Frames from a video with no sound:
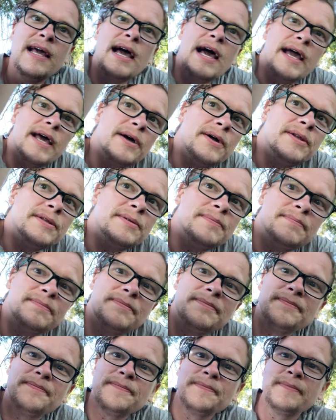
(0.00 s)
I held
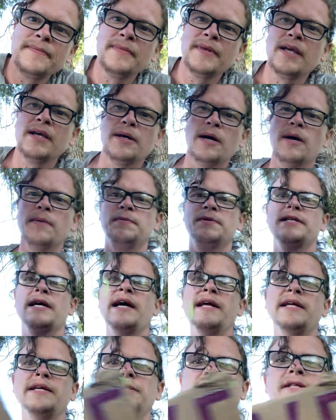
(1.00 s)
up
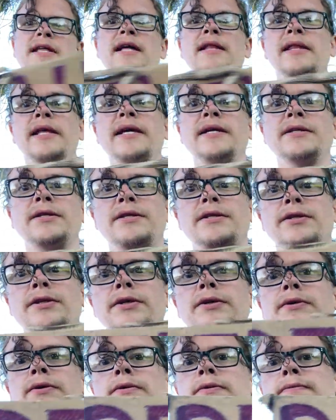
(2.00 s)
signage that linked
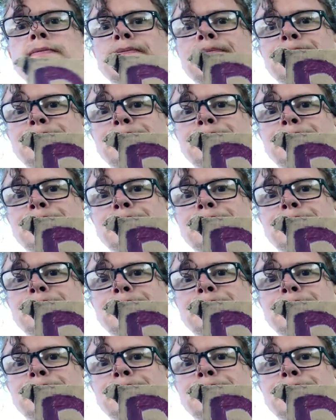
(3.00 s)
to